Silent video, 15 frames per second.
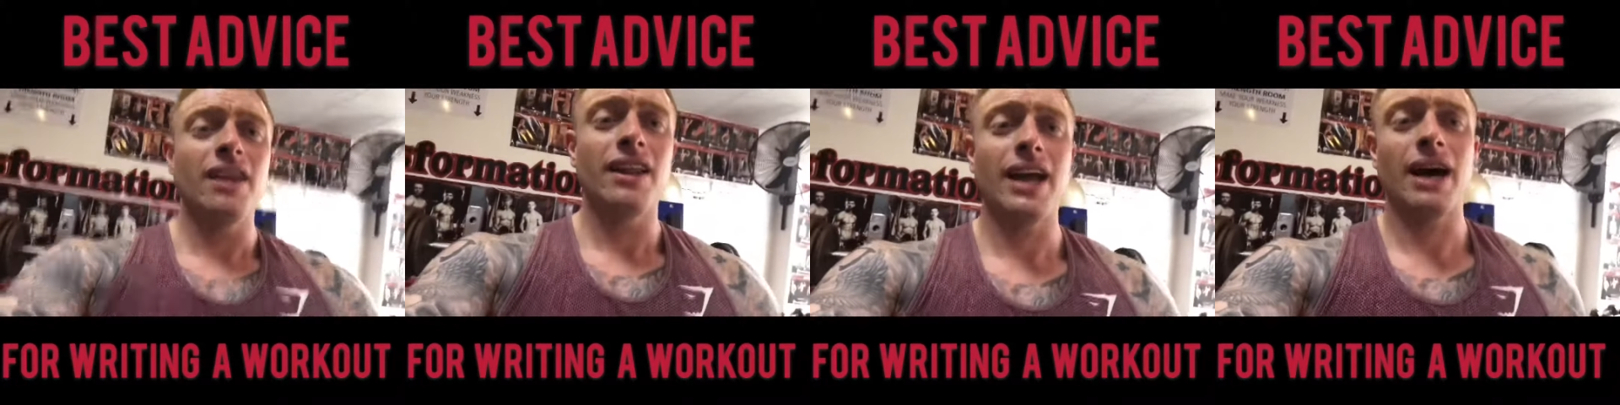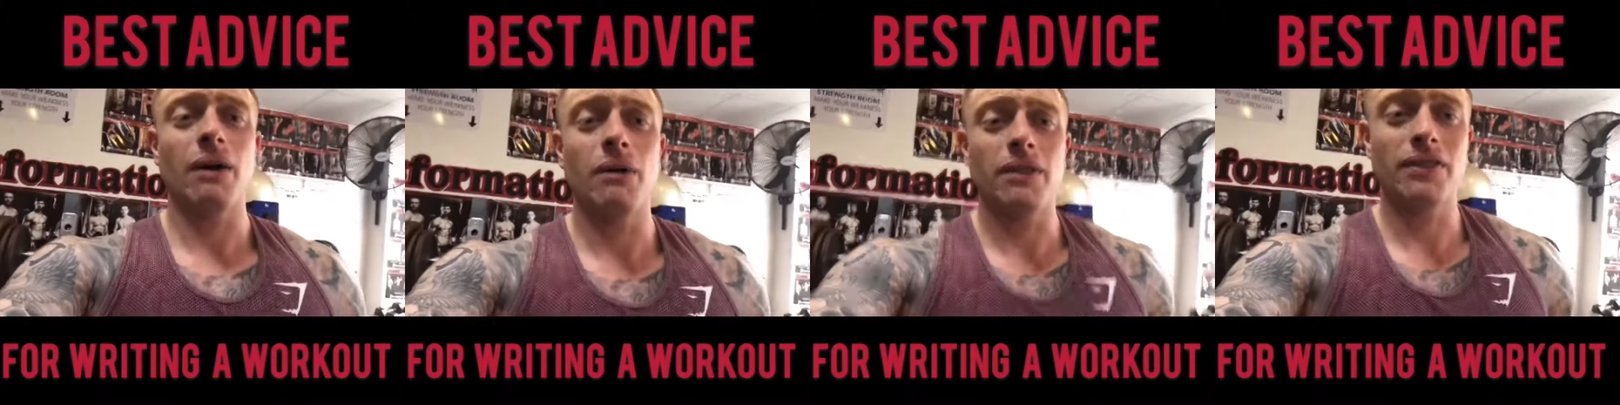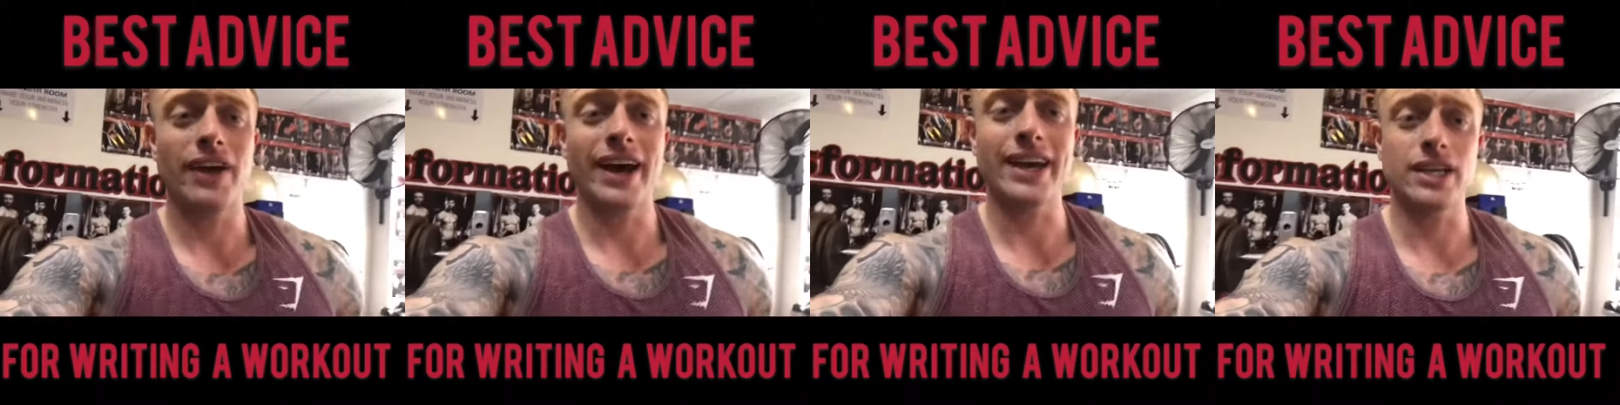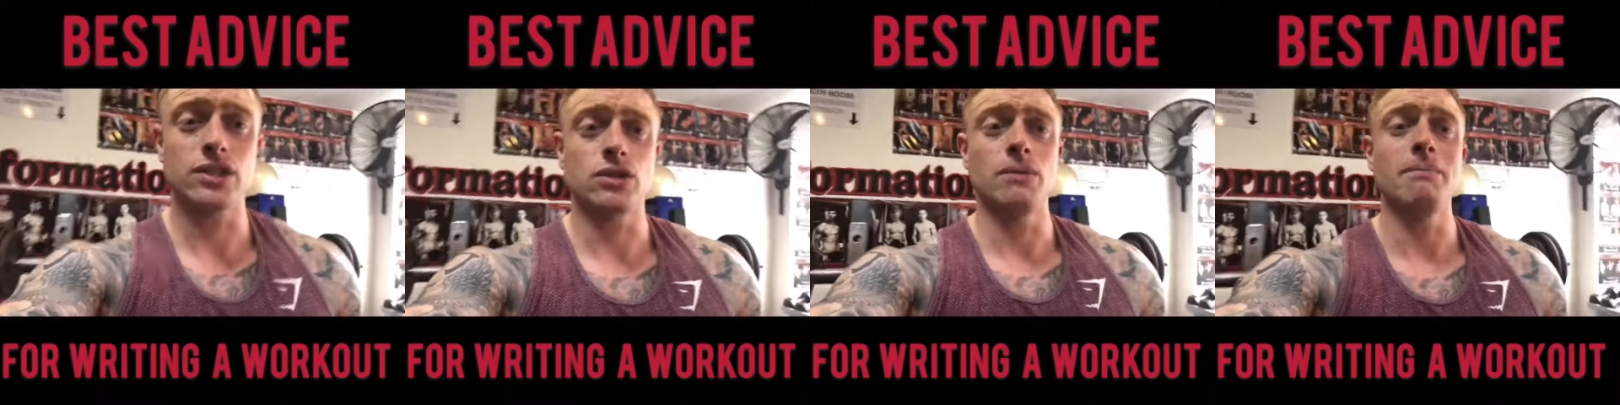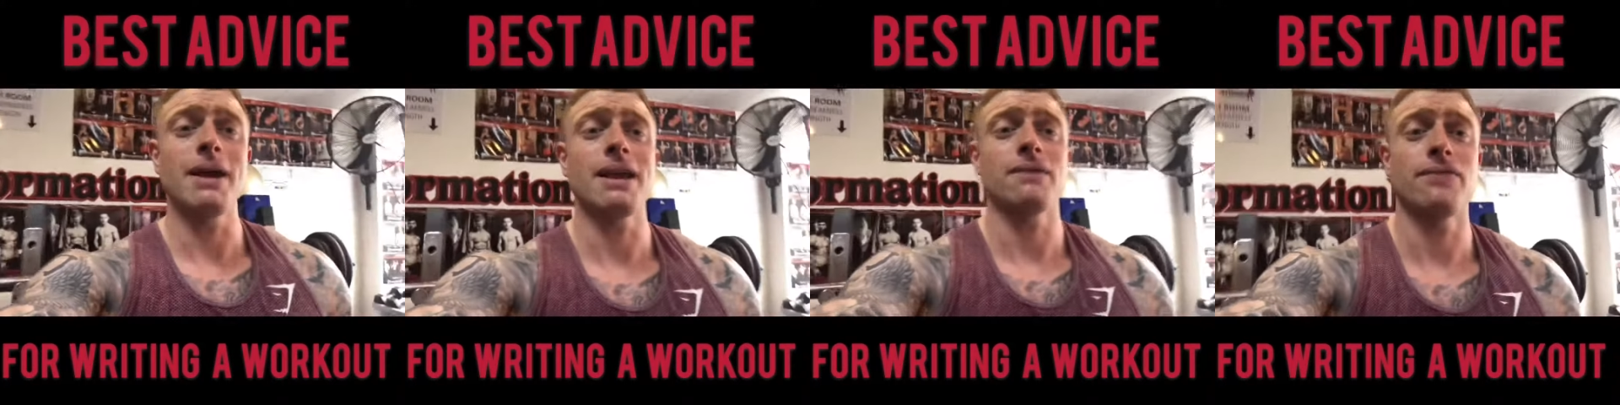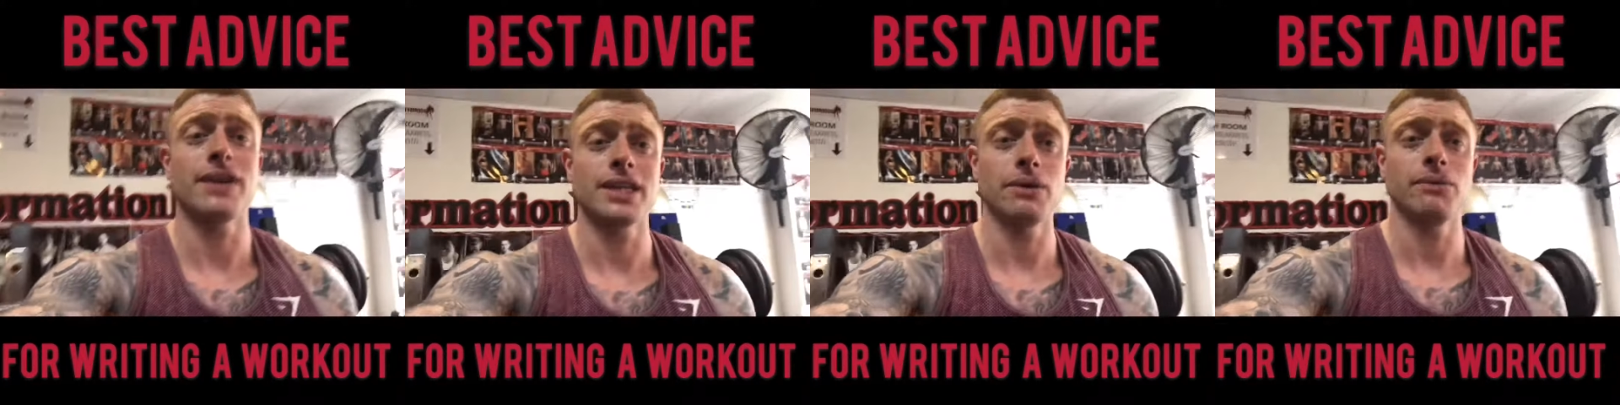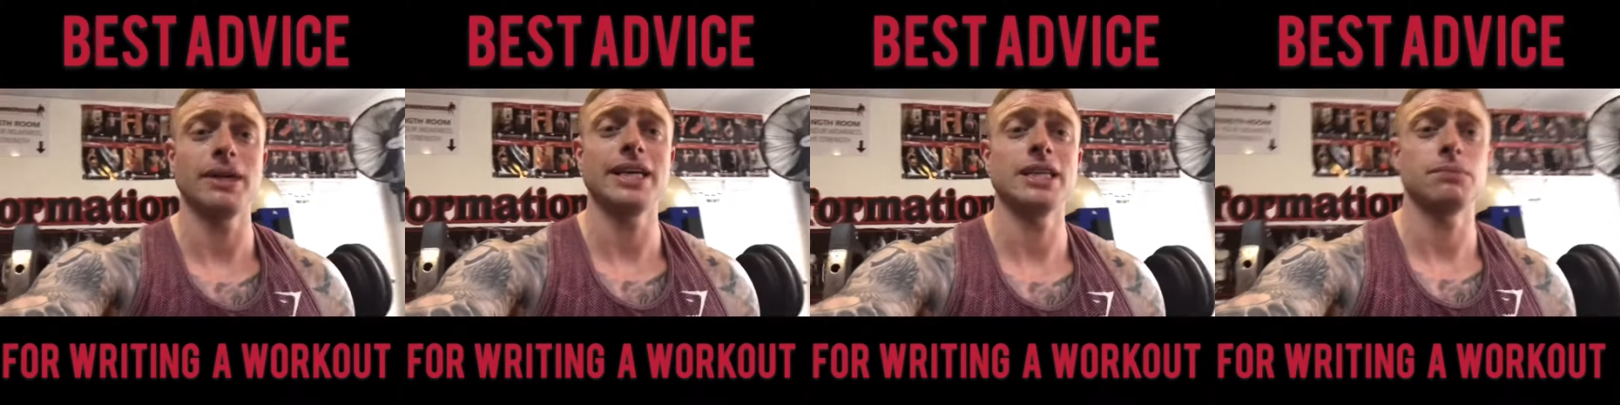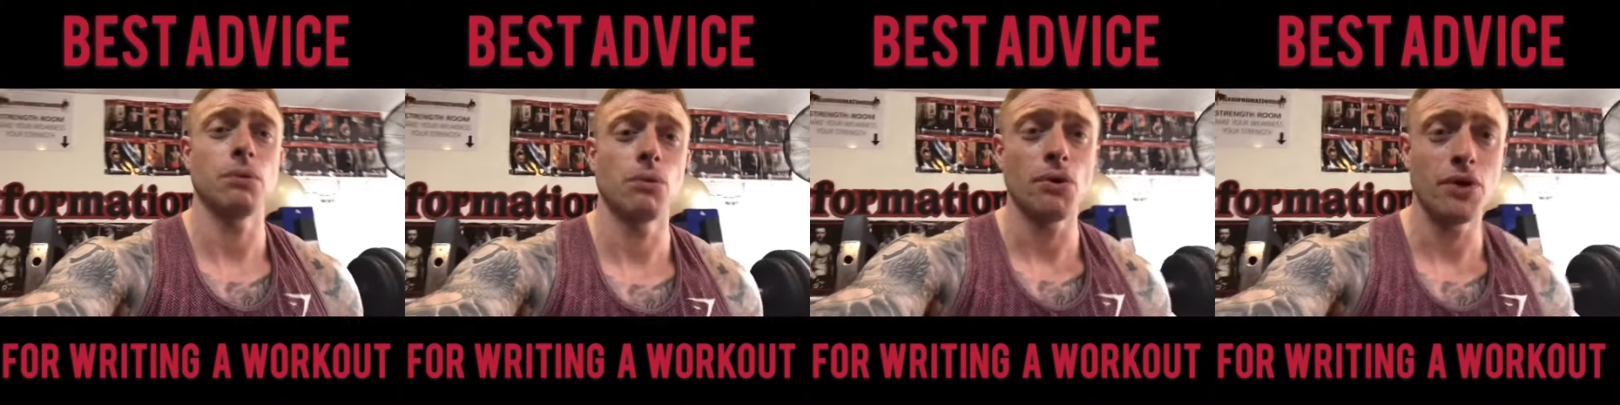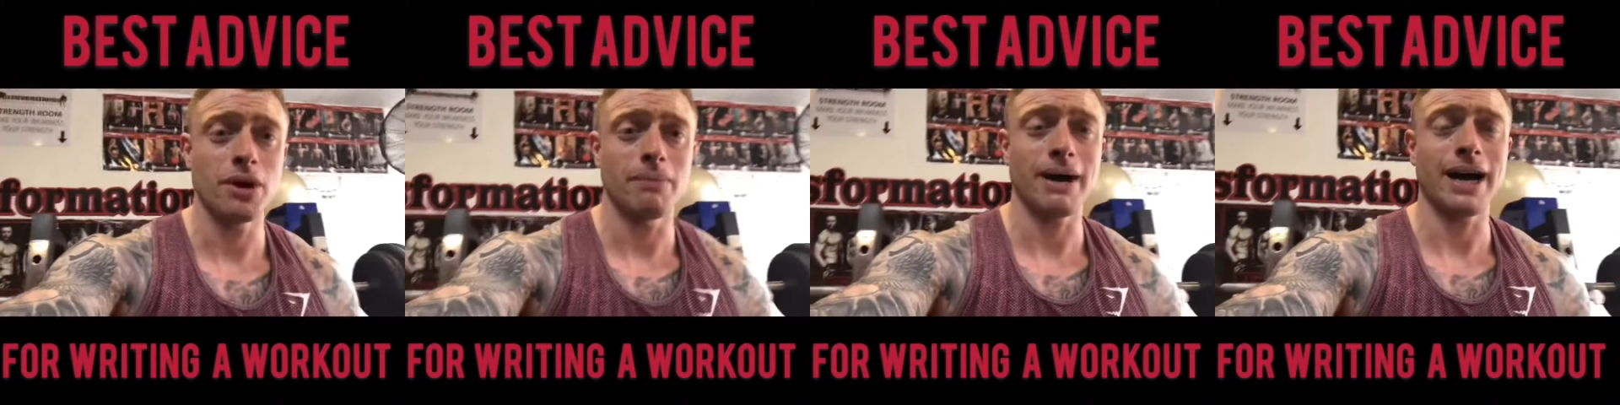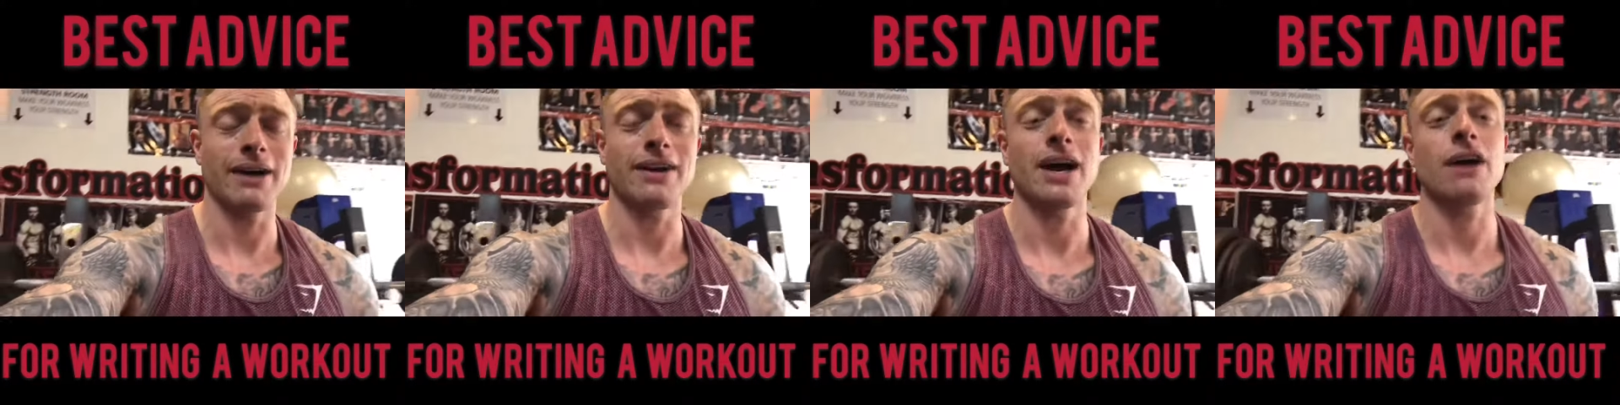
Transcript: Now, that is the main thing that we need to be worrying about.